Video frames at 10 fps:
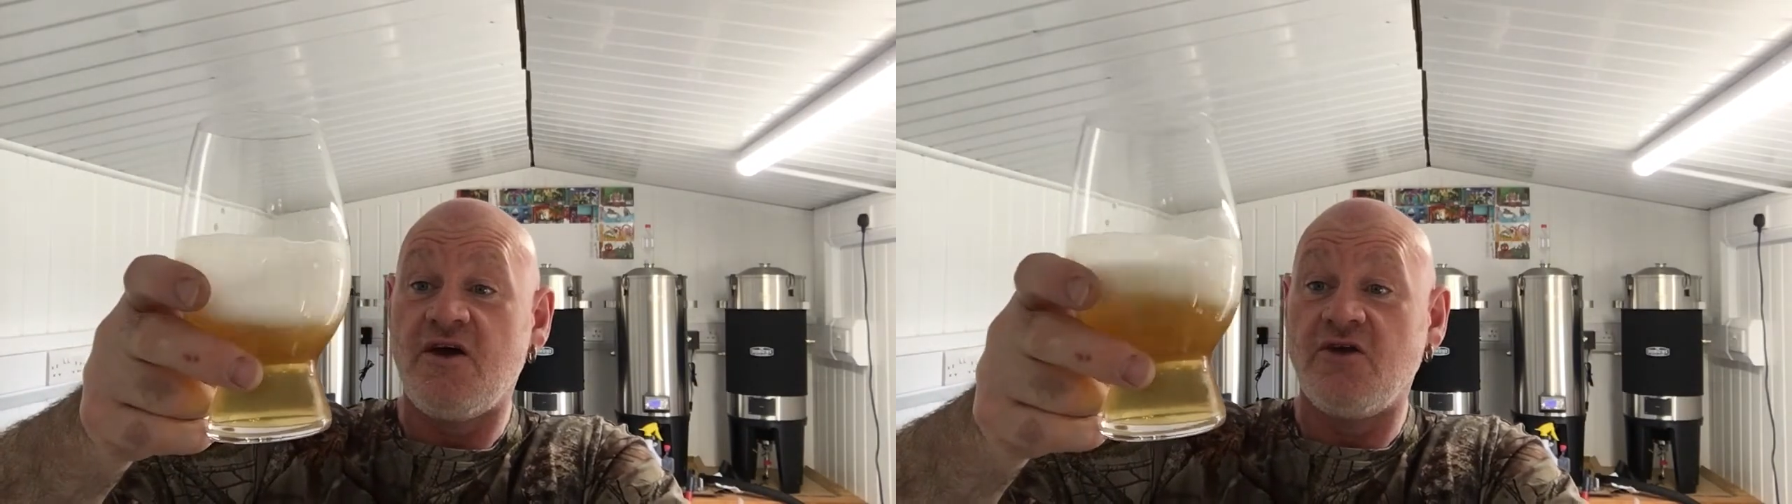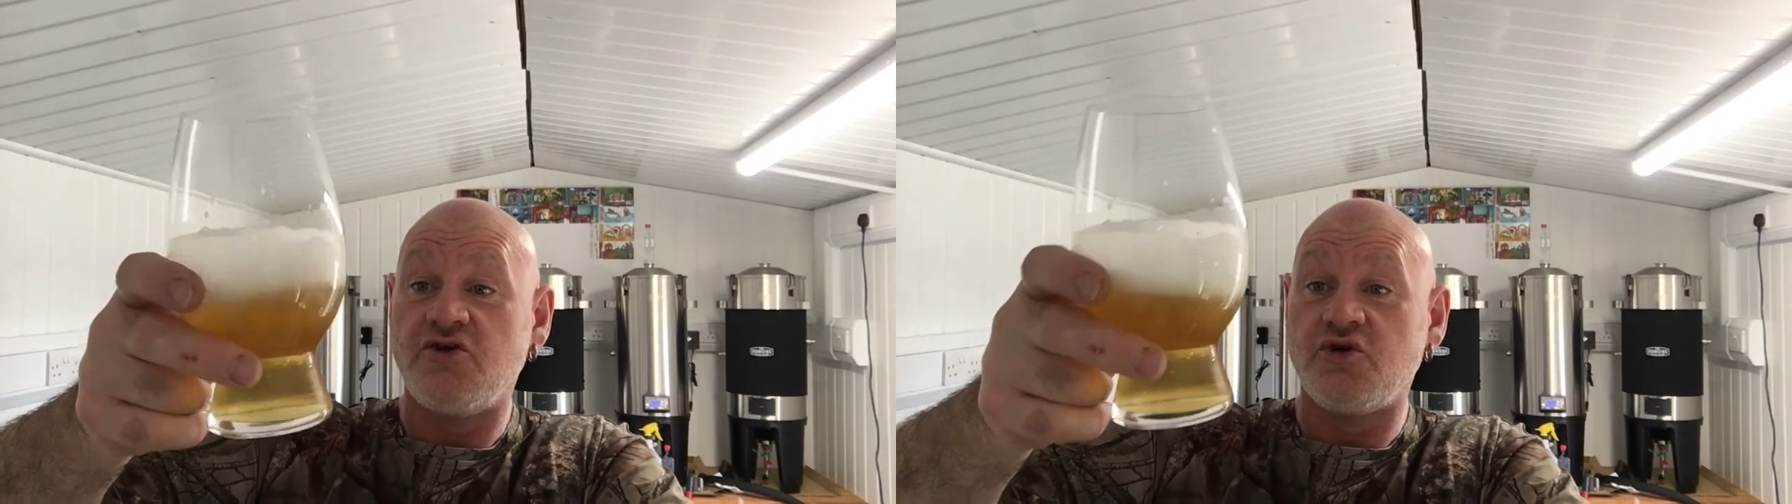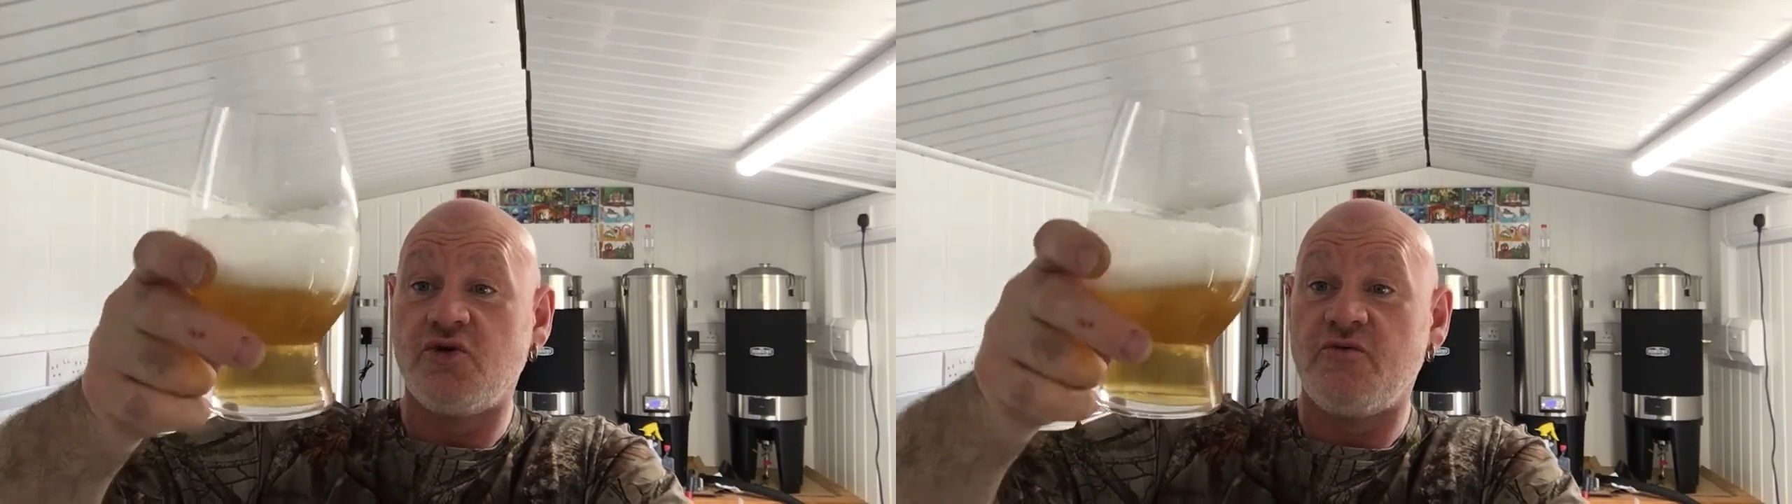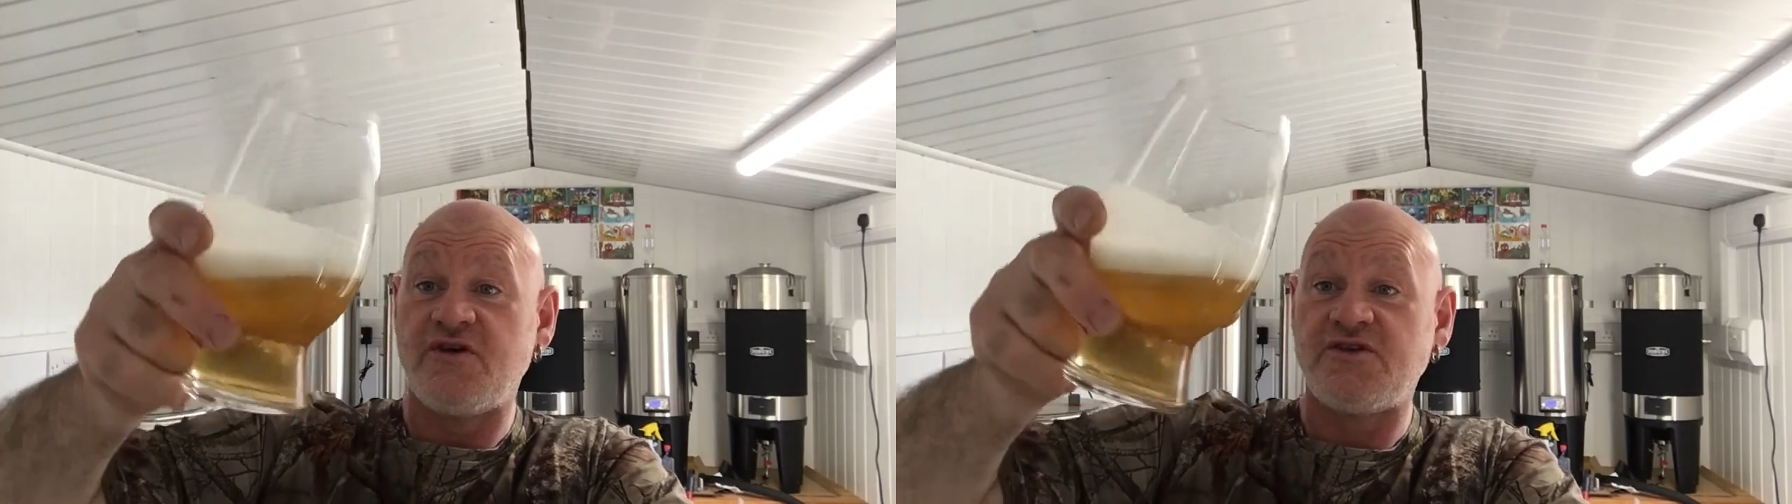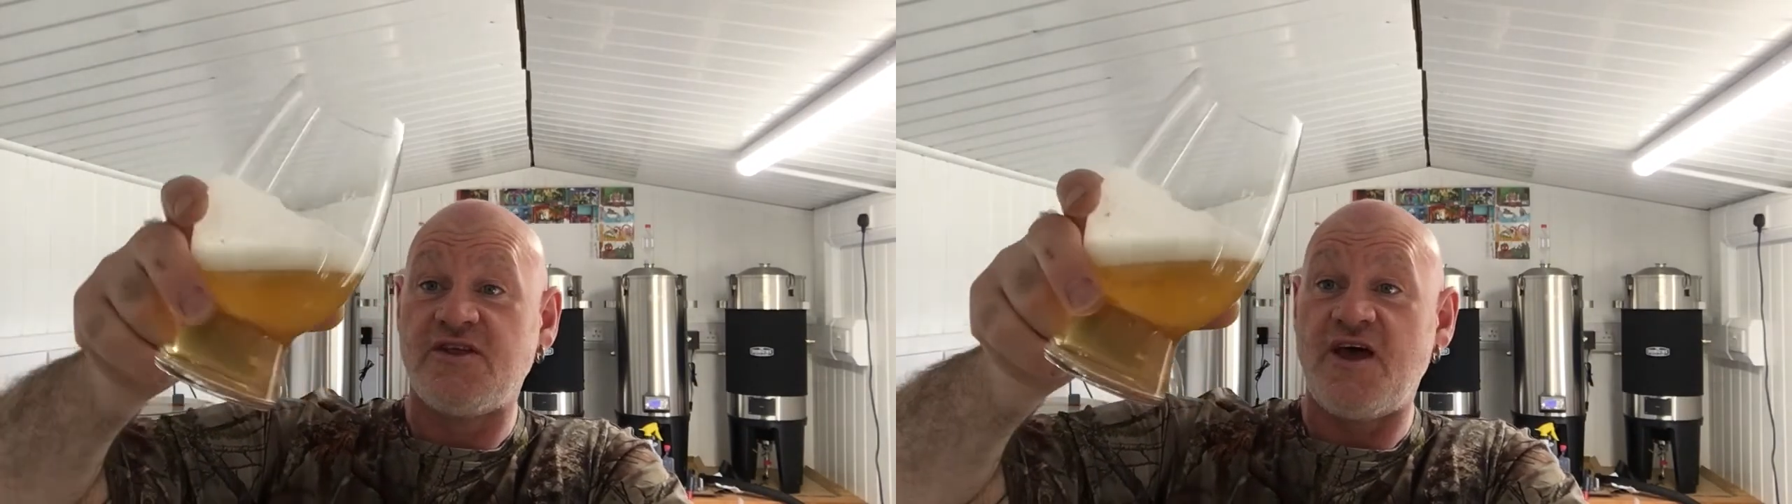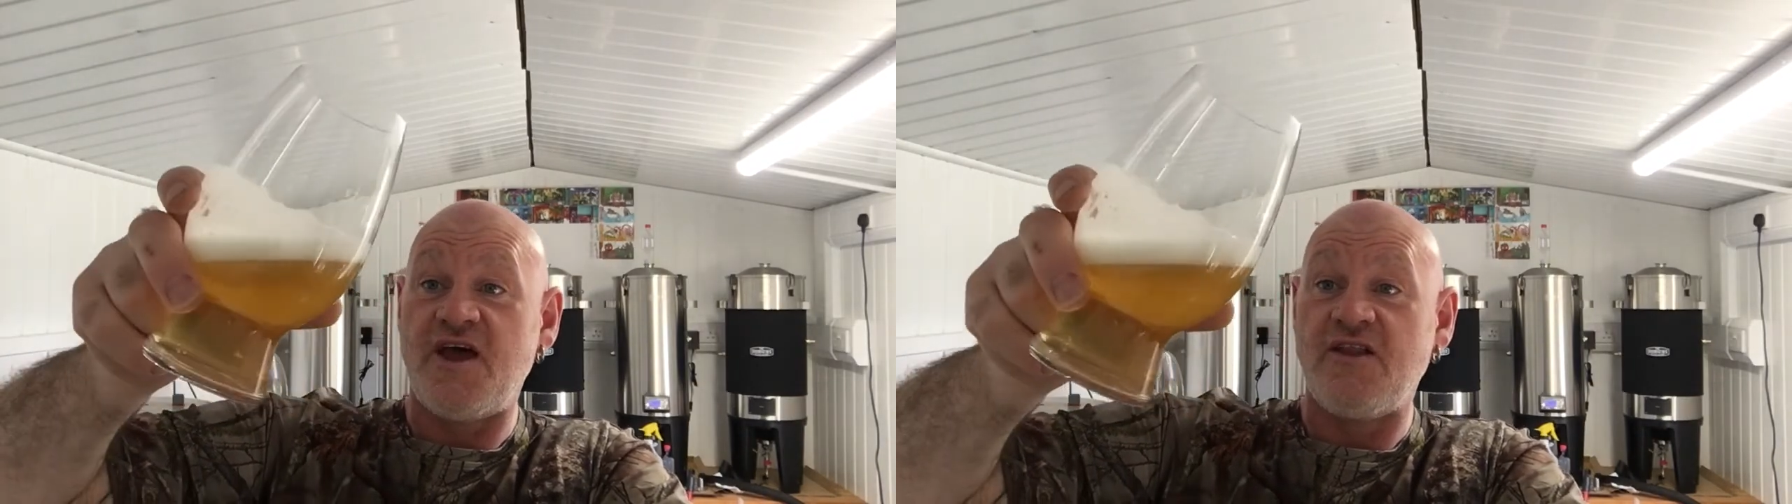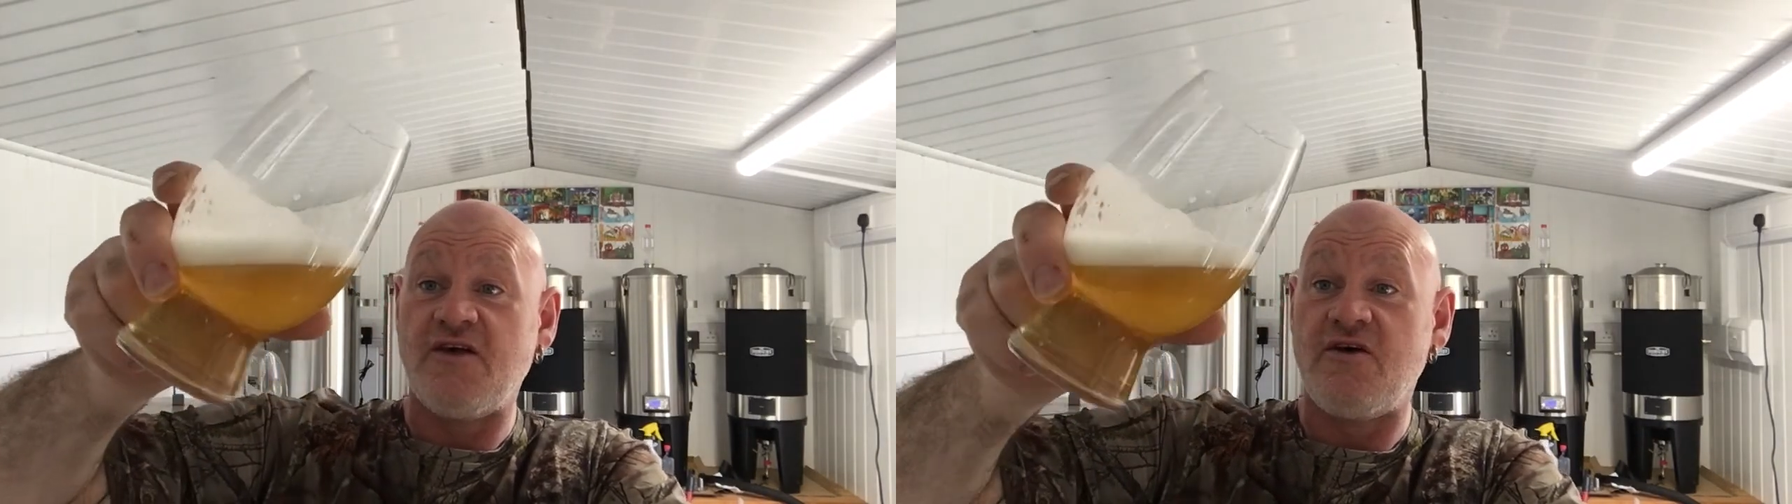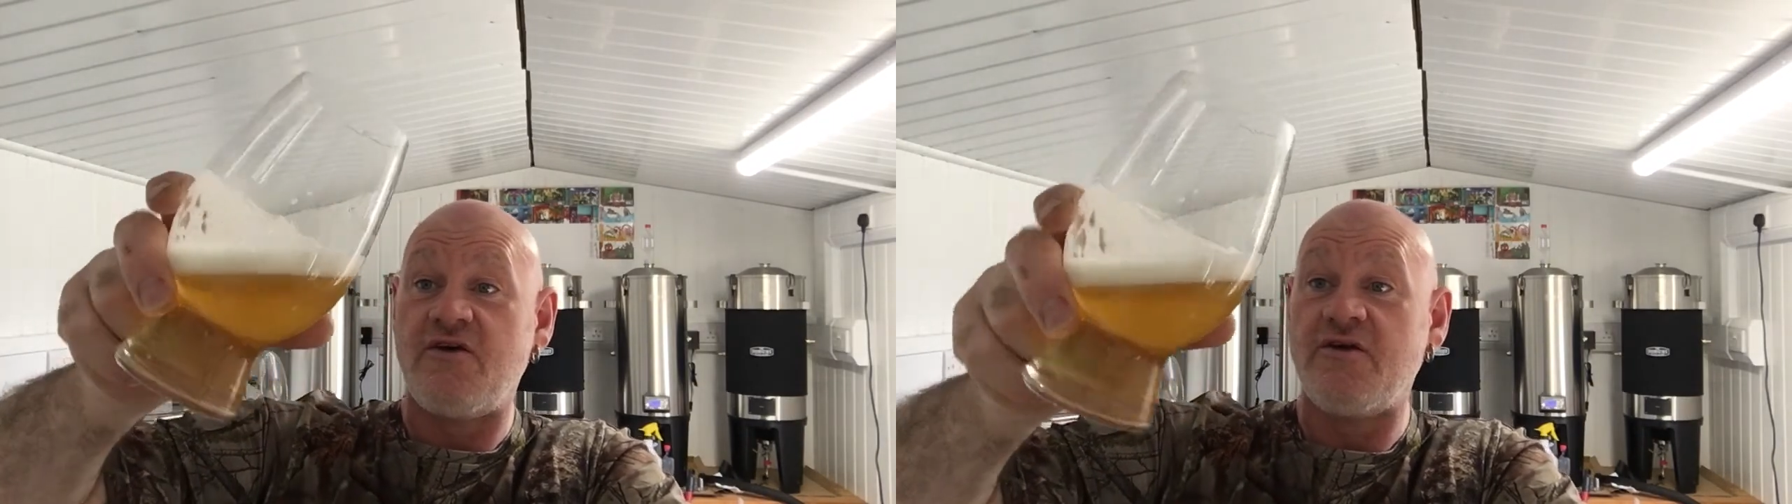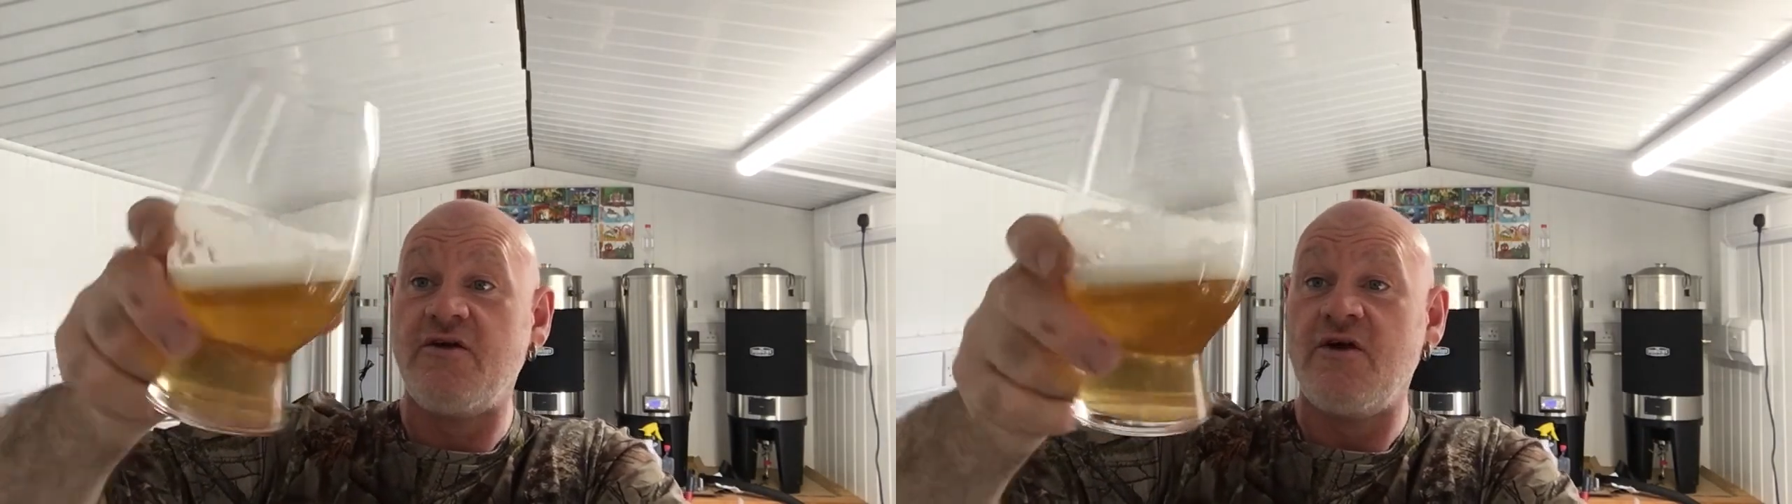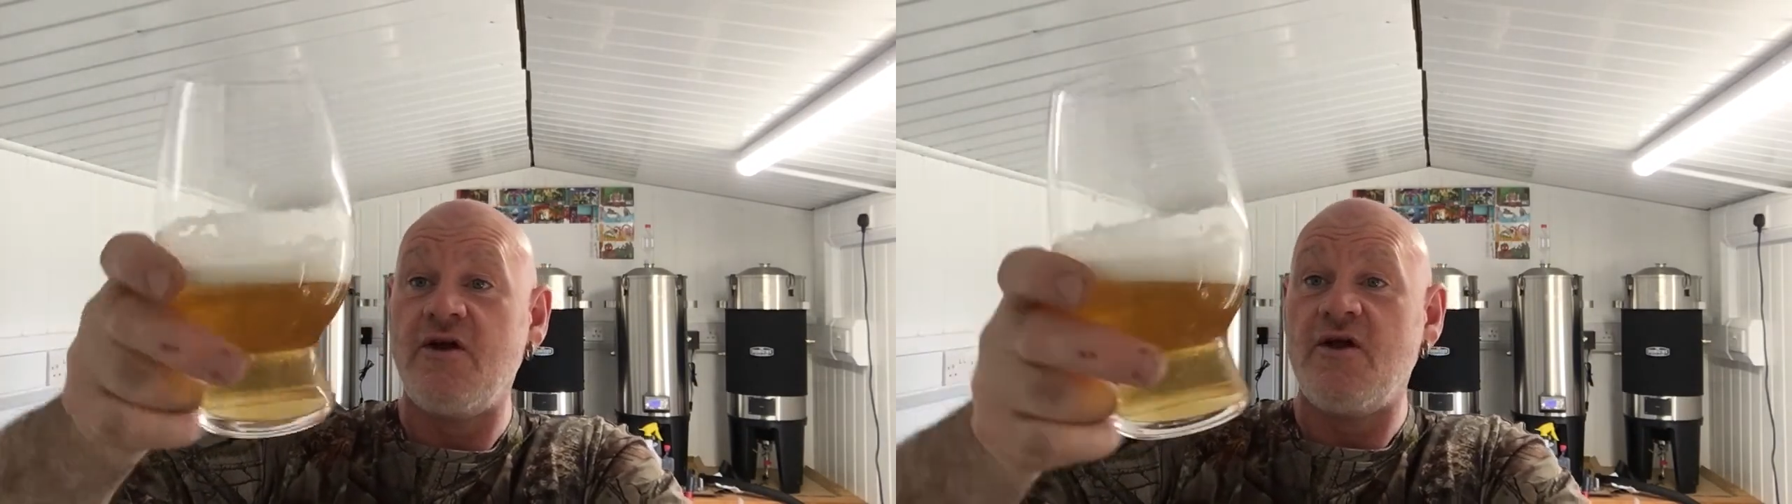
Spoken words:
and enjoy the rest of that in the garden.